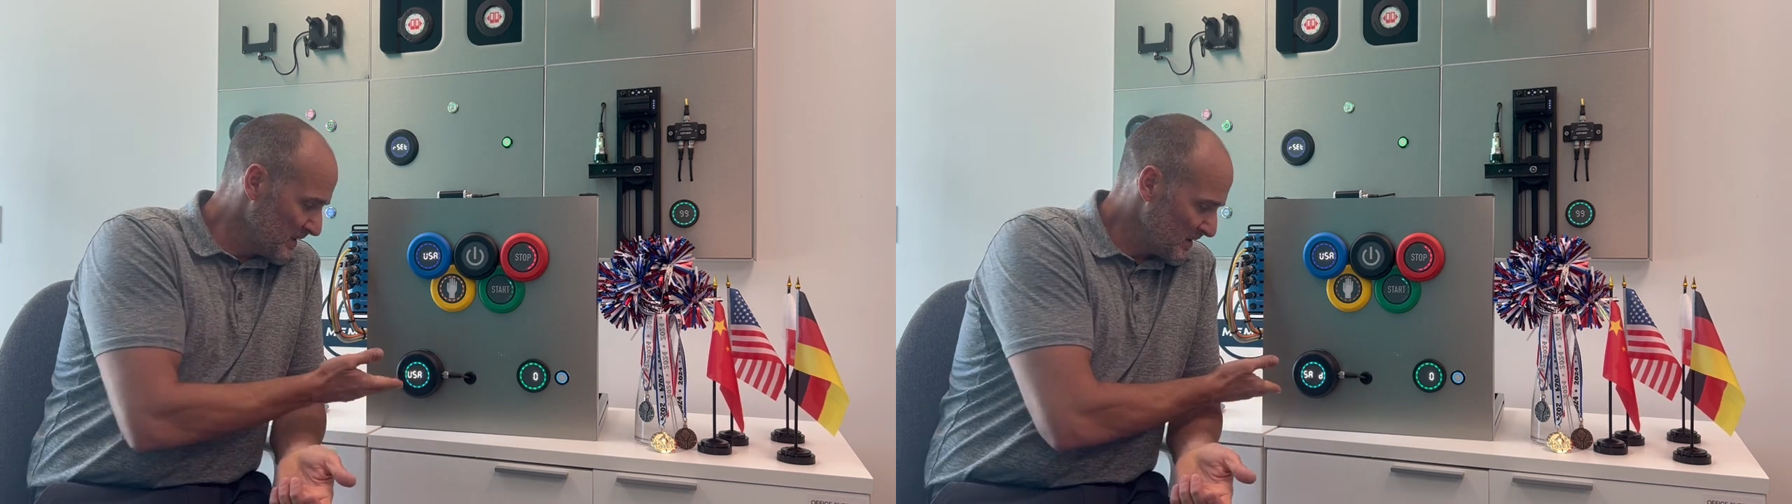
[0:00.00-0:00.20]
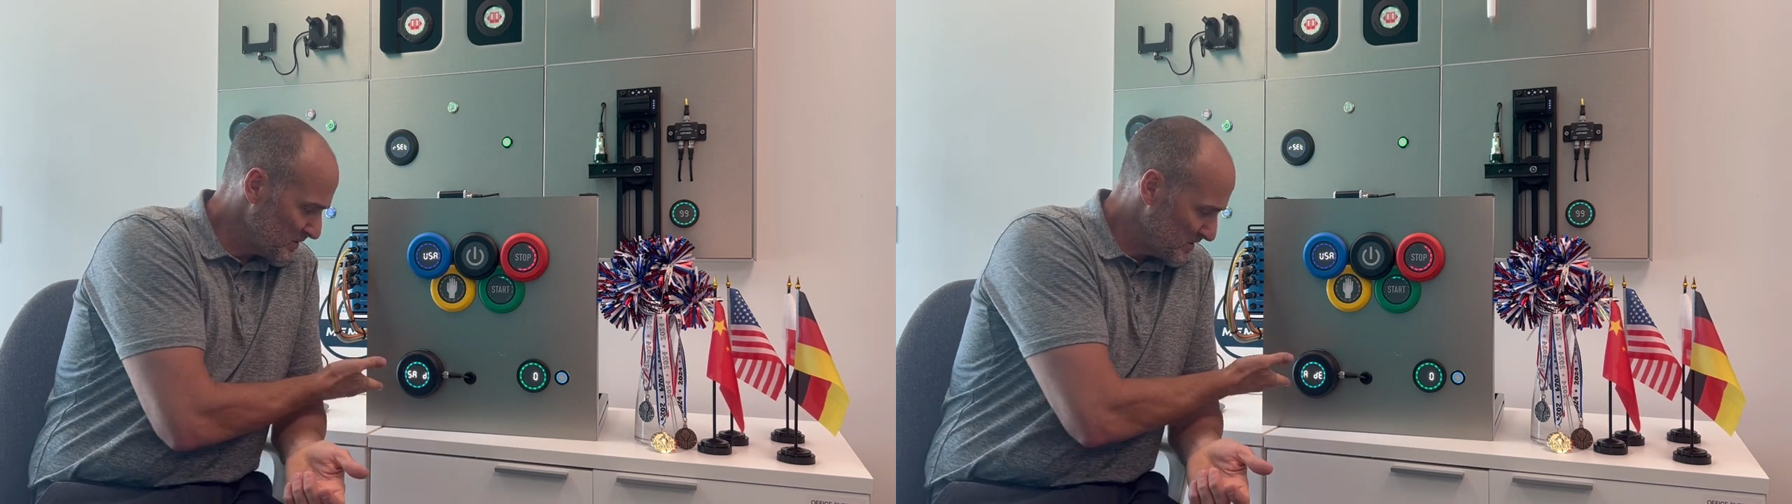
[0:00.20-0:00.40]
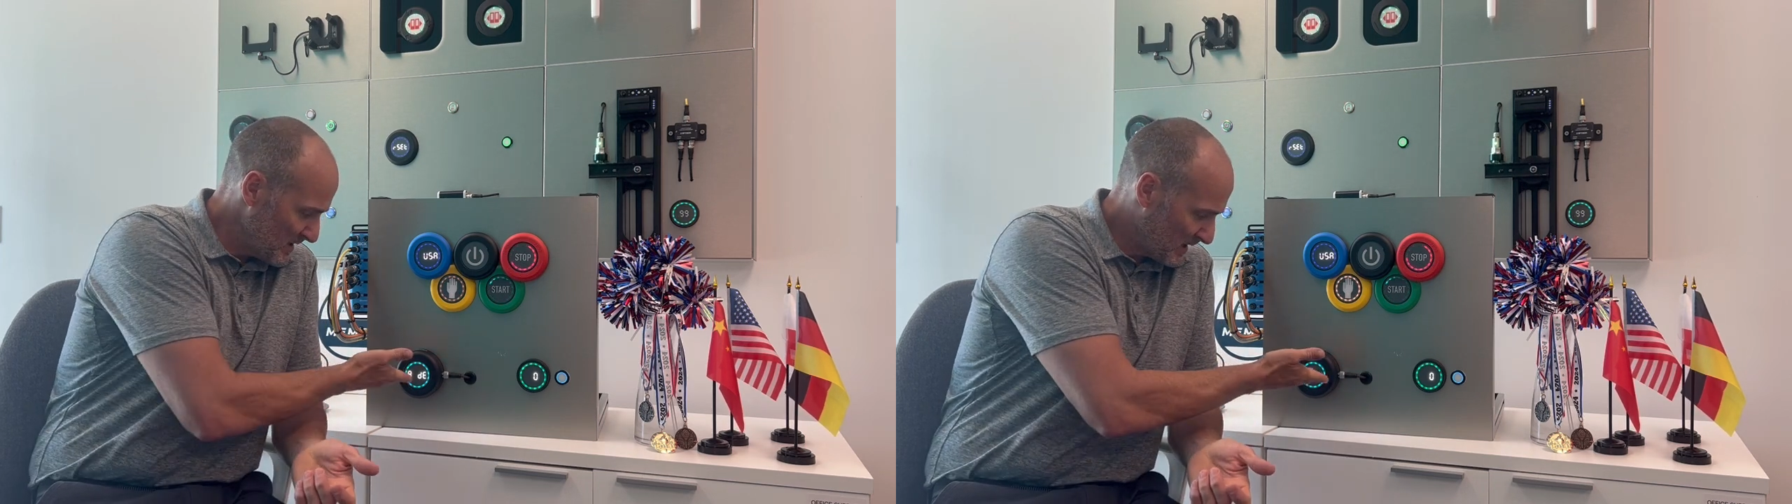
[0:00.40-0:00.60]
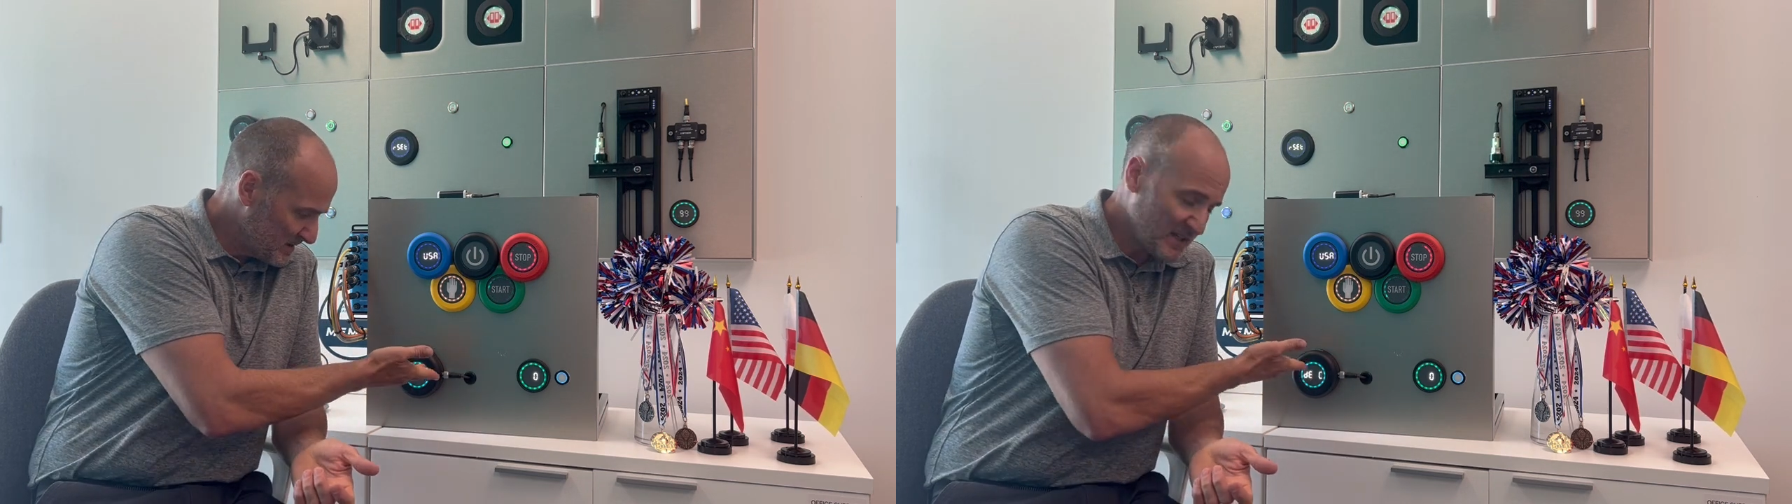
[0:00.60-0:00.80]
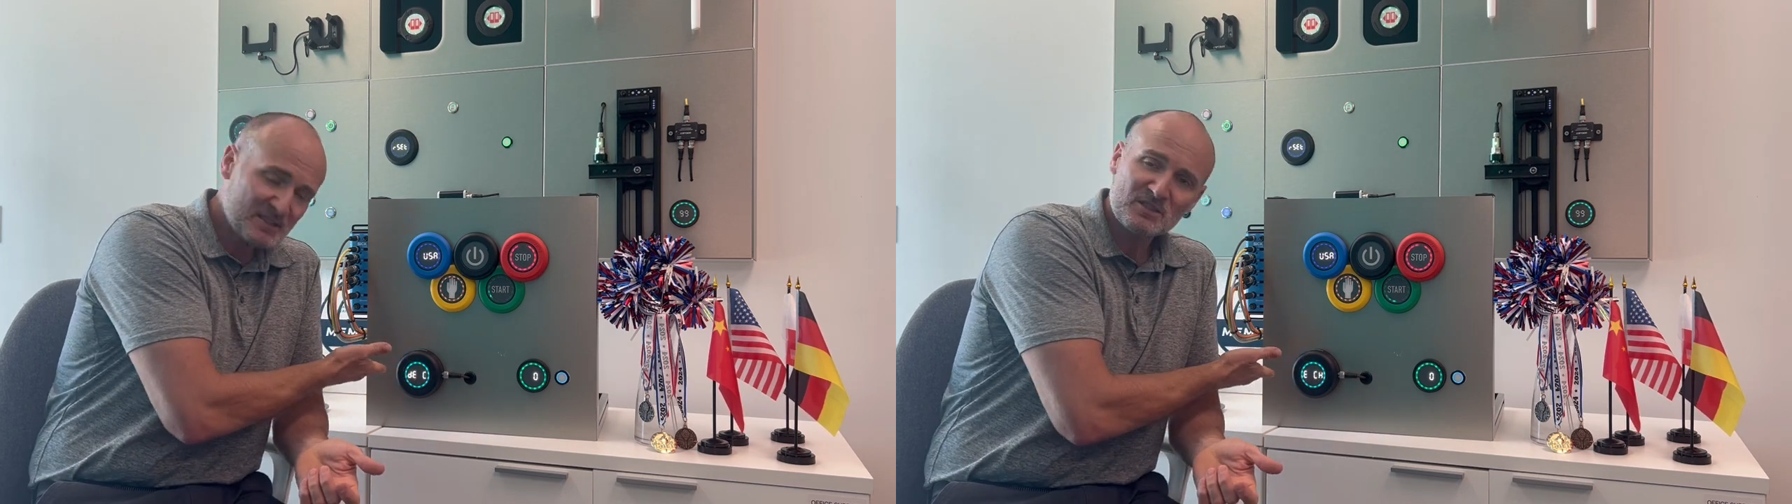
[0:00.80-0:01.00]
You see our
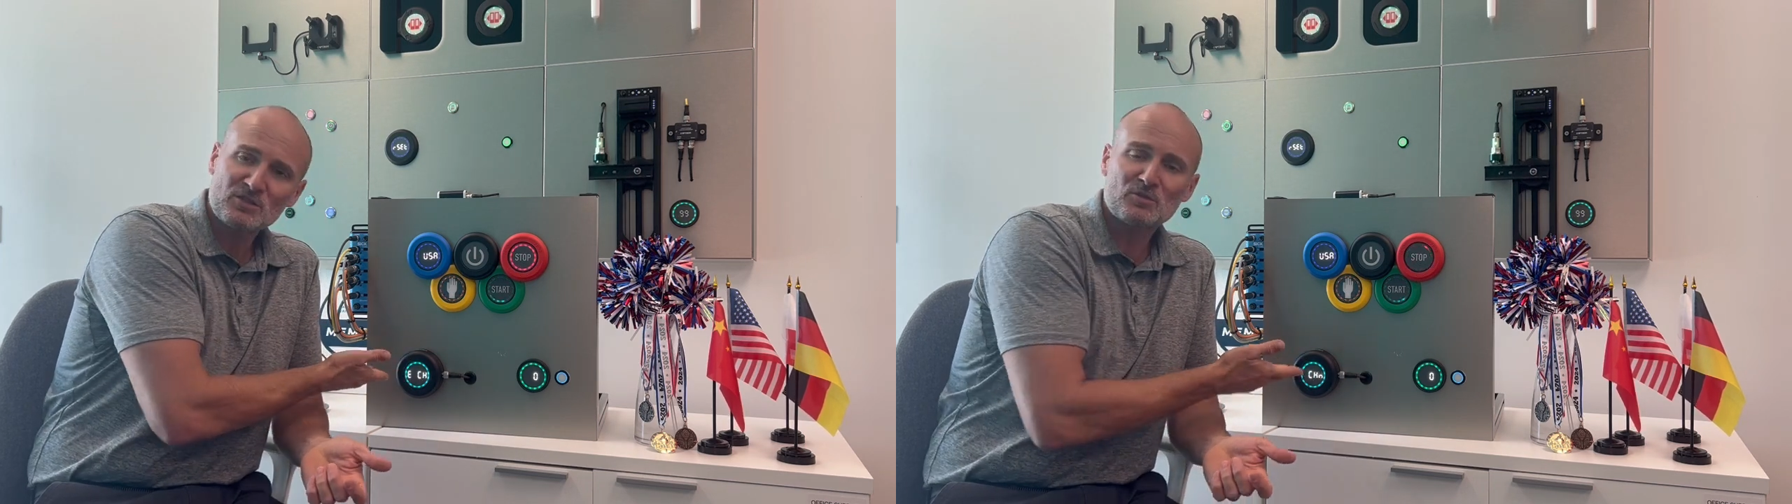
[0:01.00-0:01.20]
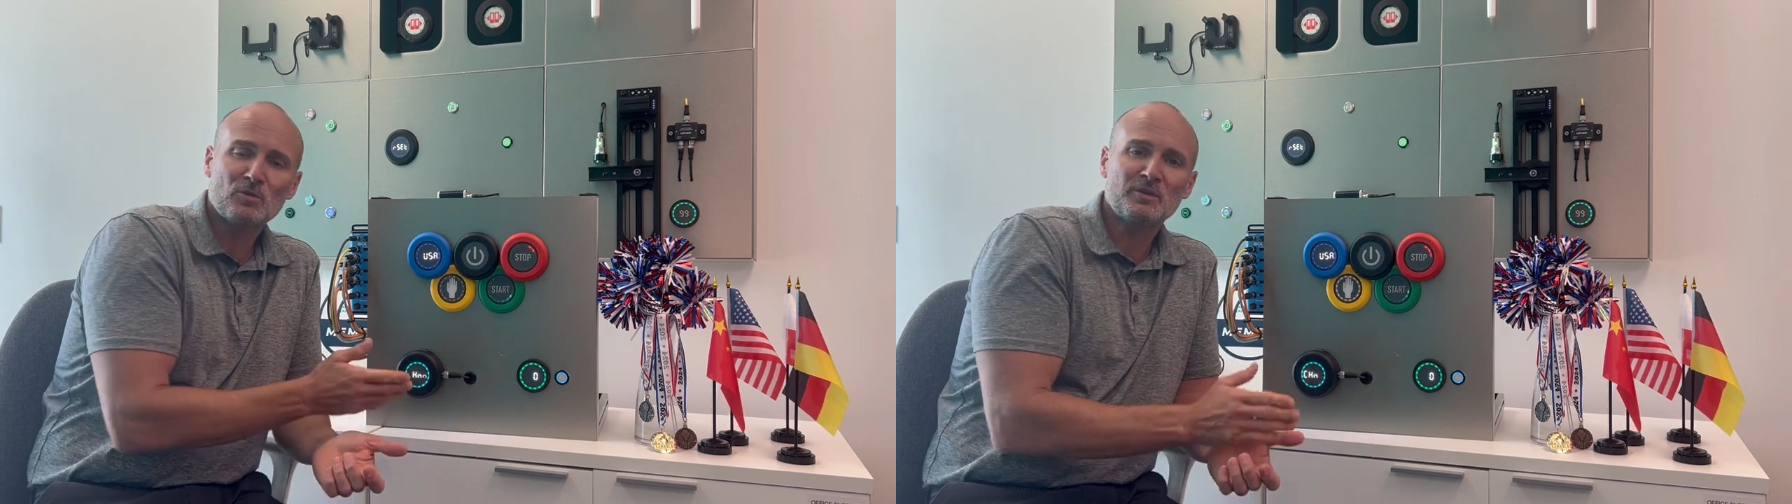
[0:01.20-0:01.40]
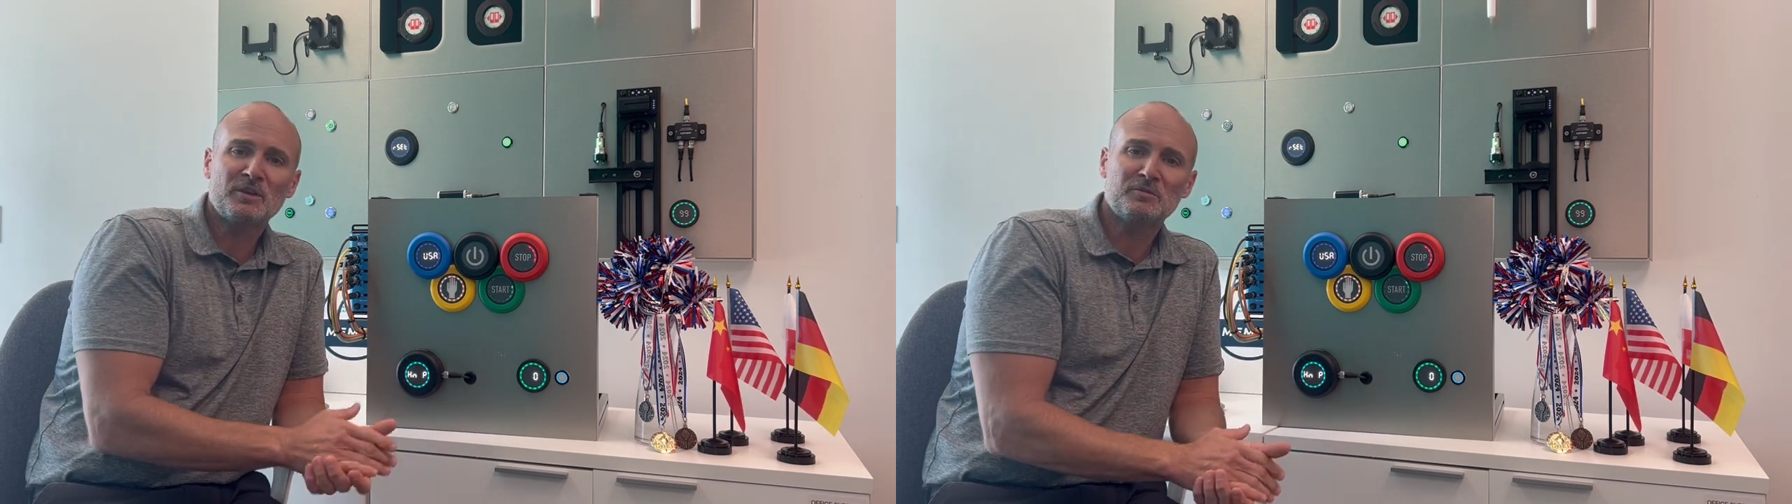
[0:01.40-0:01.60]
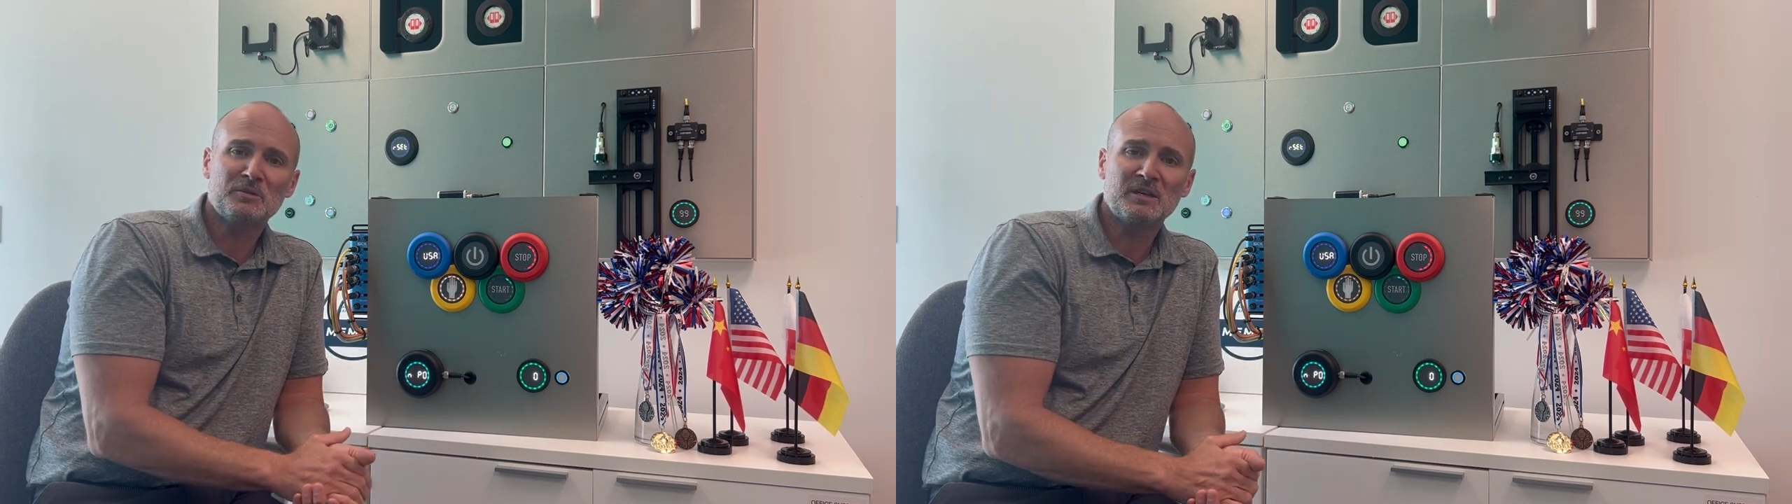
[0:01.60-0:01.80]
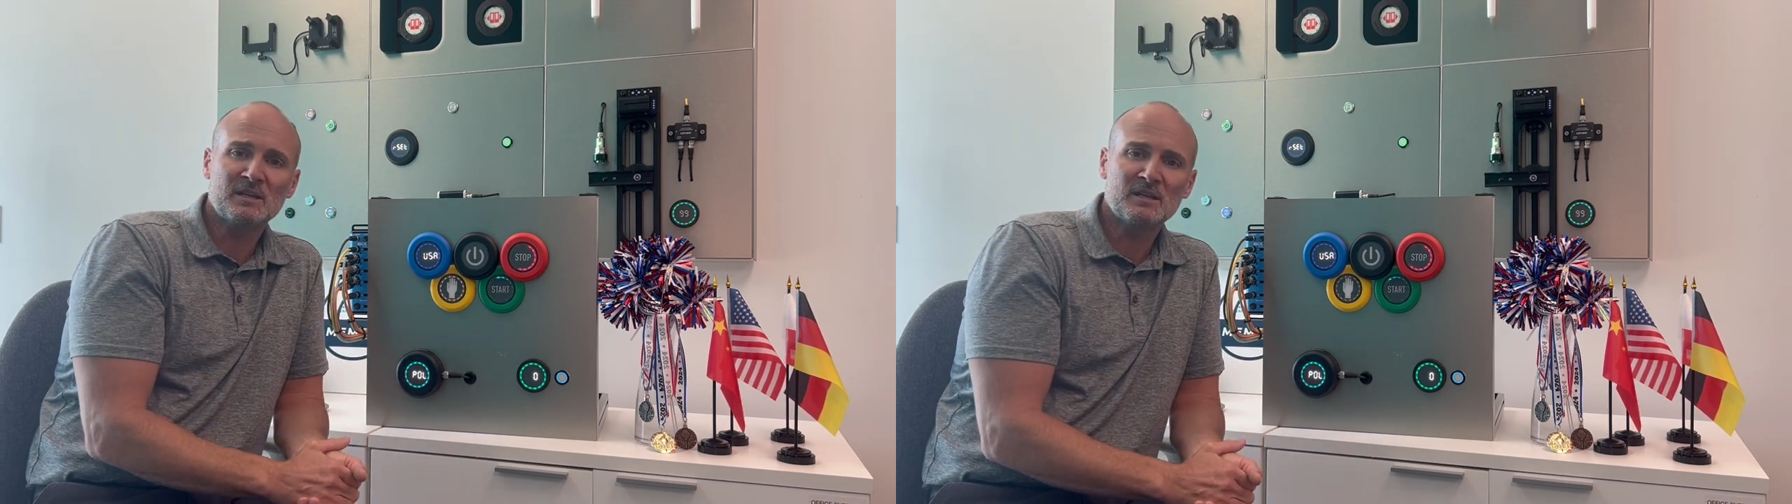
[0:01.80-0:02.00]
text is scrolling through
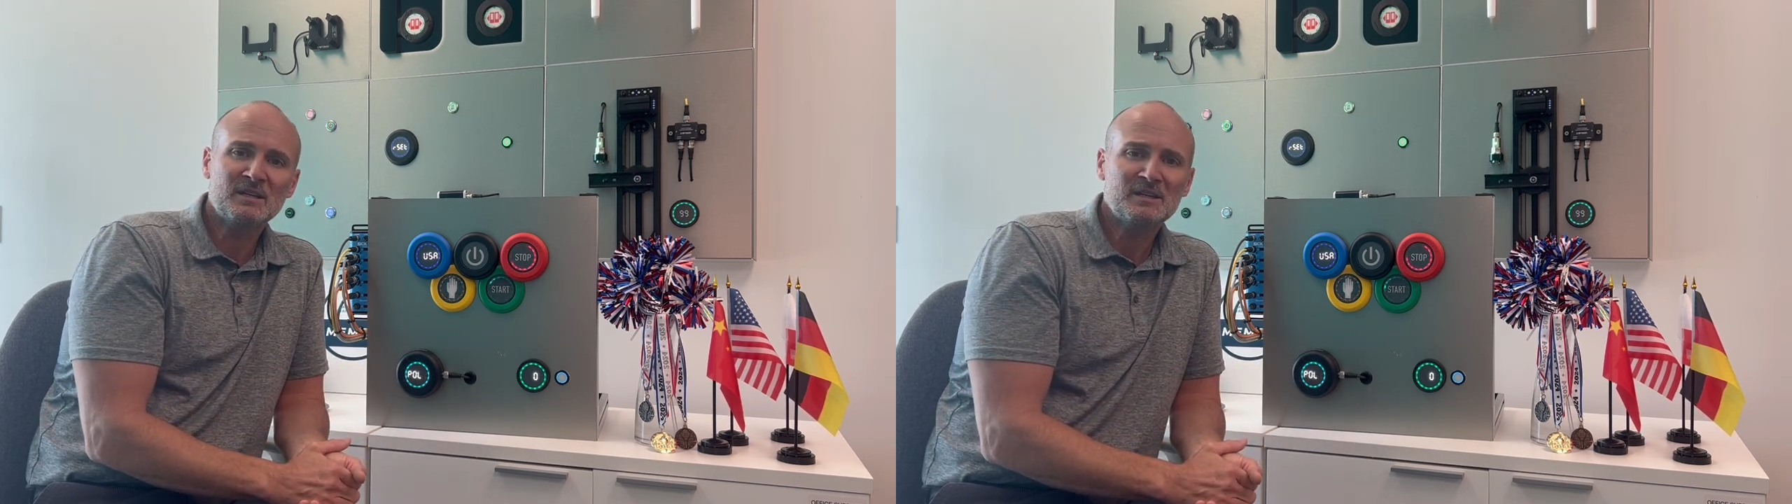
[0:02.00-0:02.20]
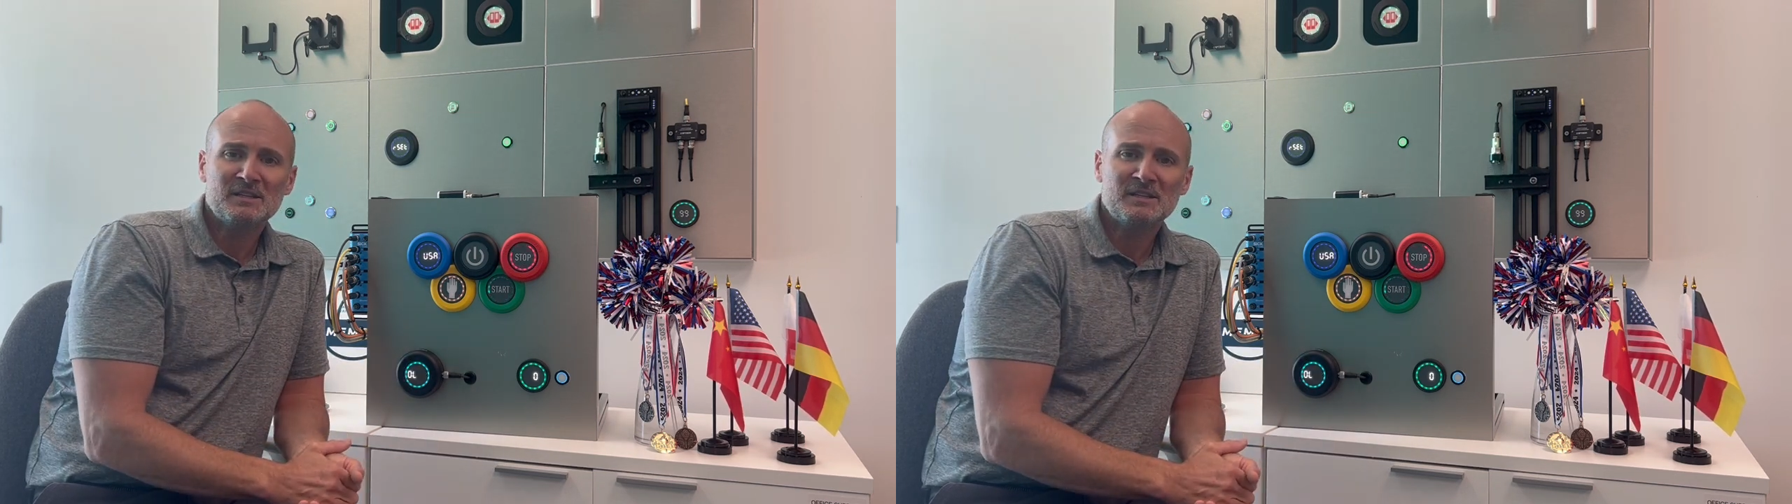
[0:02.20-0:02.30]
here,